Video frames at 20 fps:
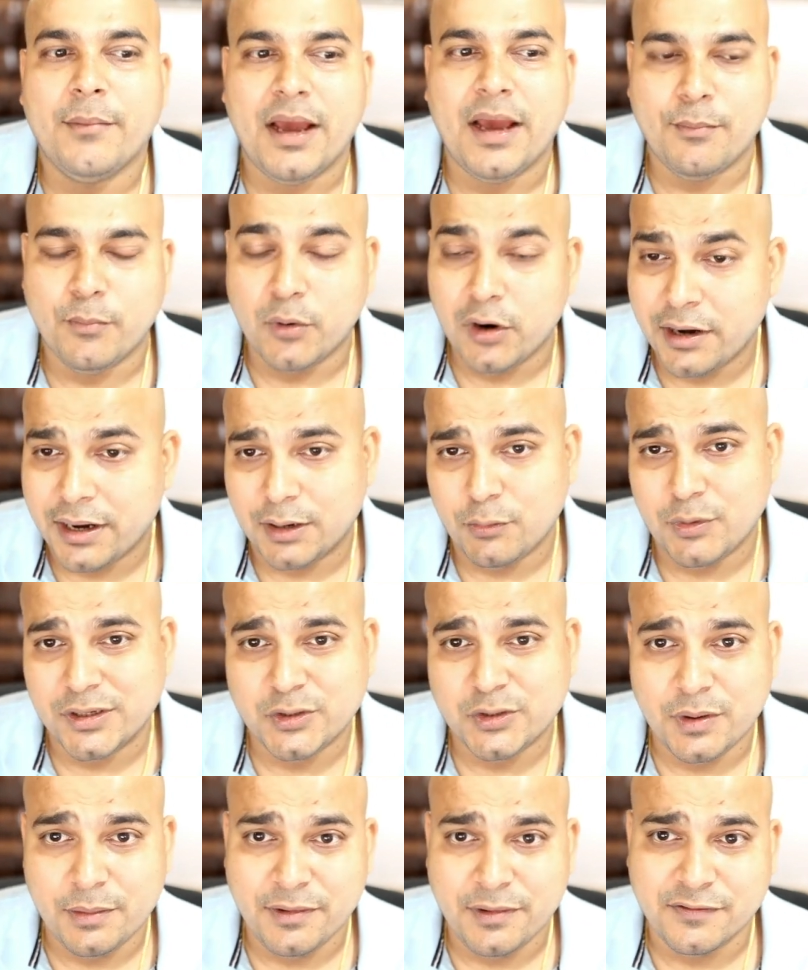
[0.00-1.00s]
my pull
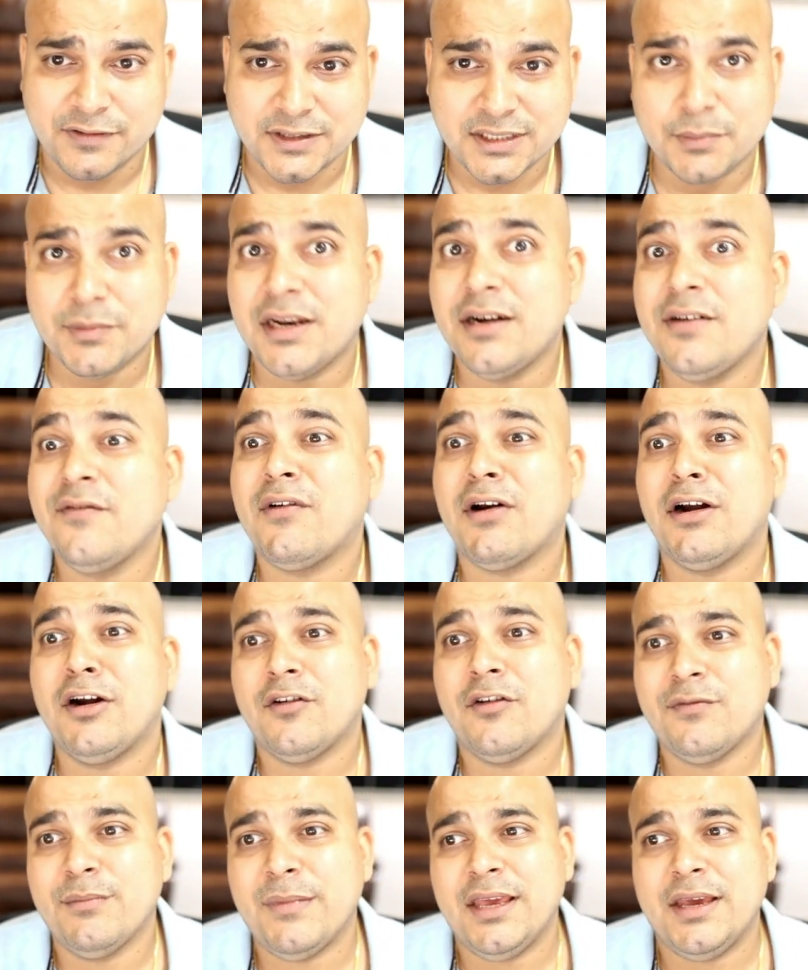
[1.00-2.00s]
request will be visible in front
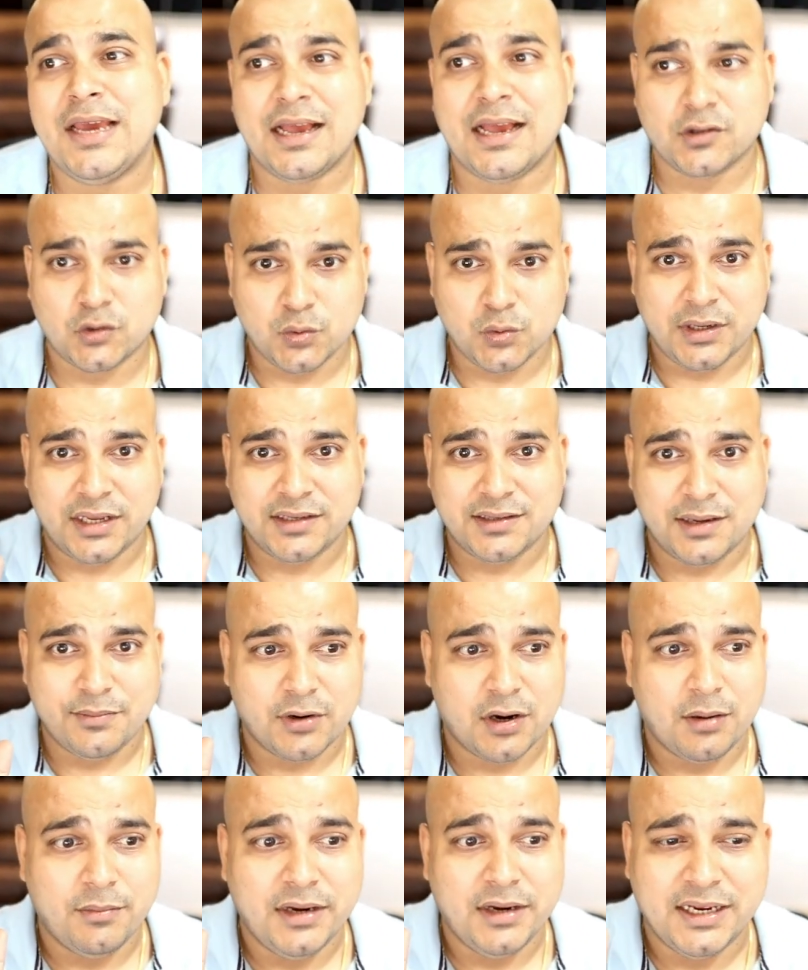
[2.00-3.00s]
of me as soon as i
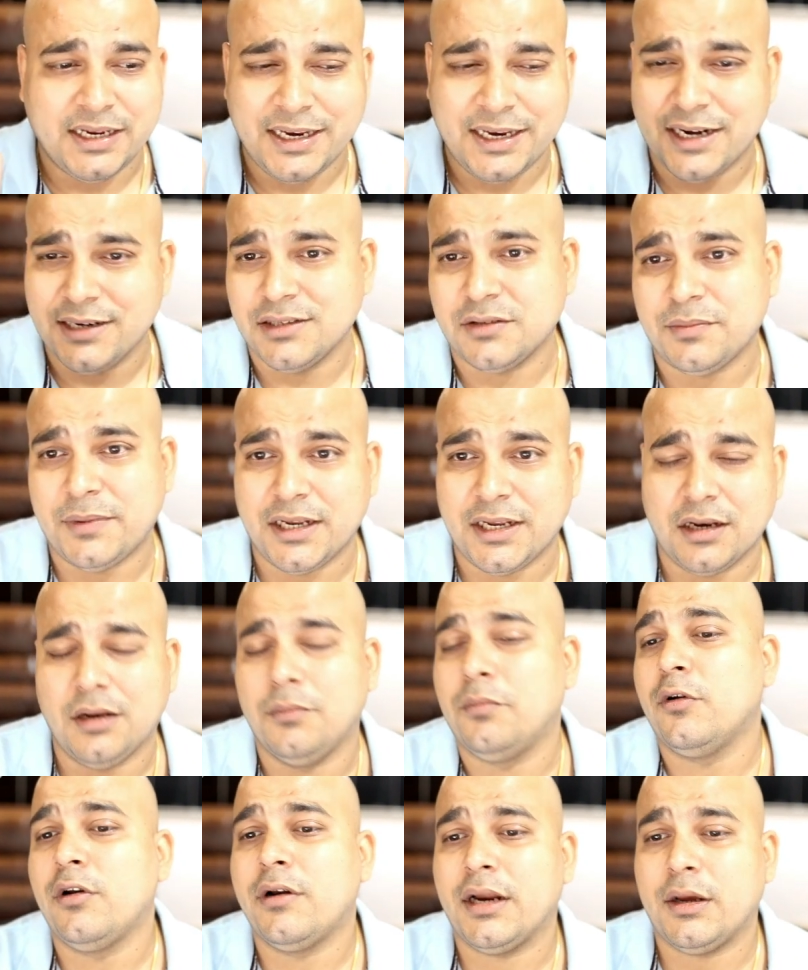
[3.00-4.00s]
probably create this particular
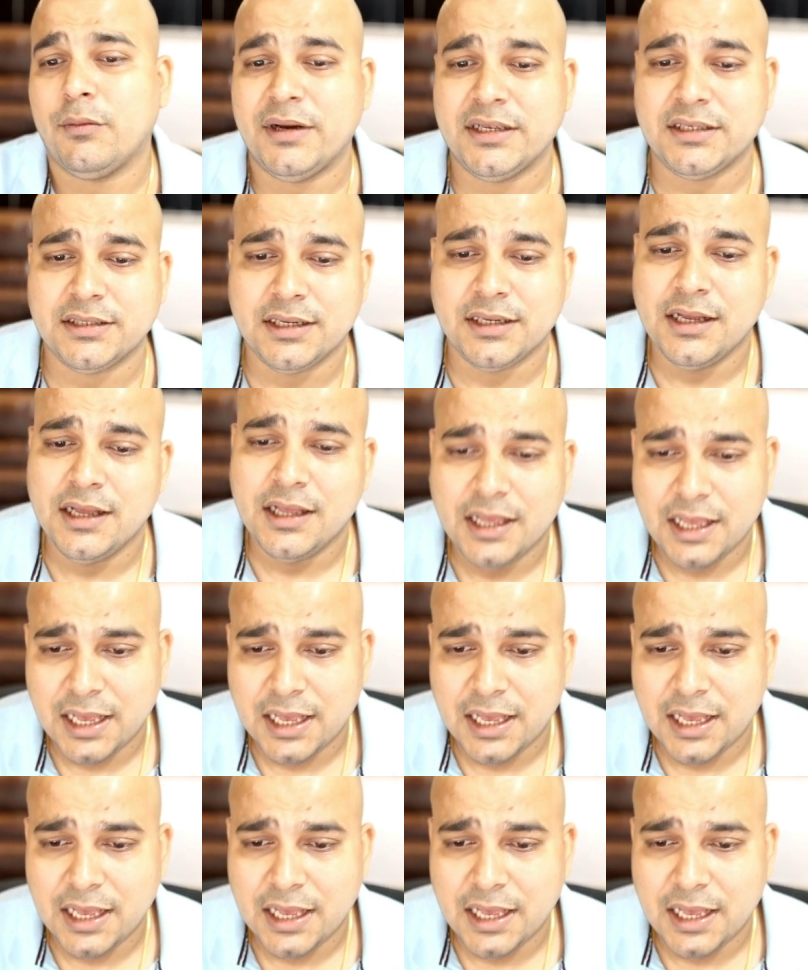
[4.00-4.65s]
pull request